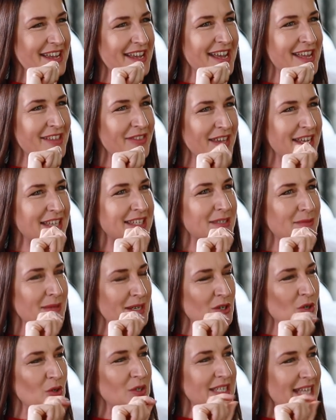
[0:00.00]
I think it's
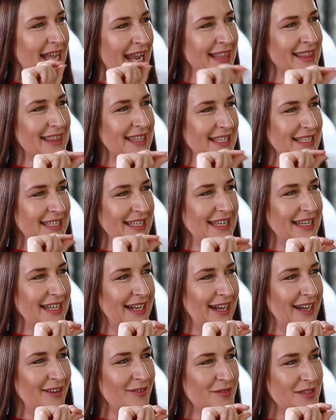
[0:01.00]
been your 10th
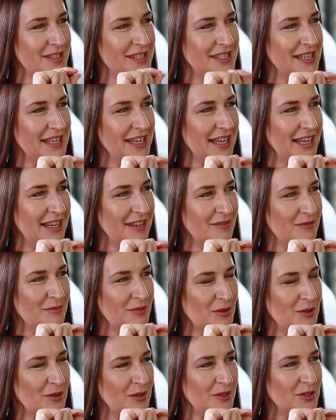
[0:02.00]
year for singing
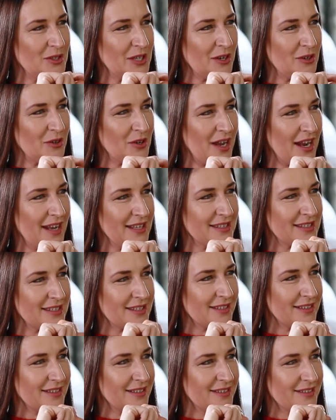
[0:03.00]
for Channel 9's
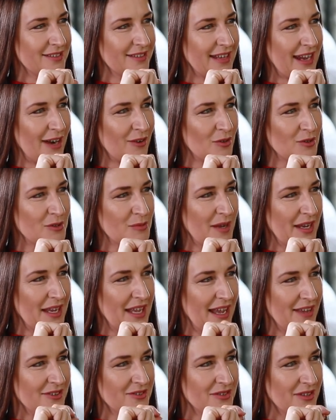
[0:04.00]
Carols By
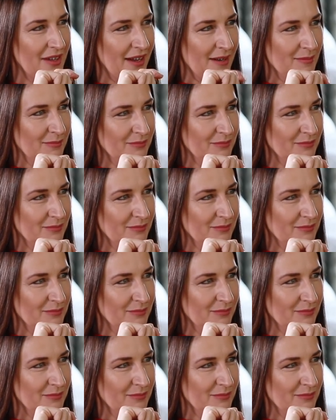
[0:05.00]
Candlelight.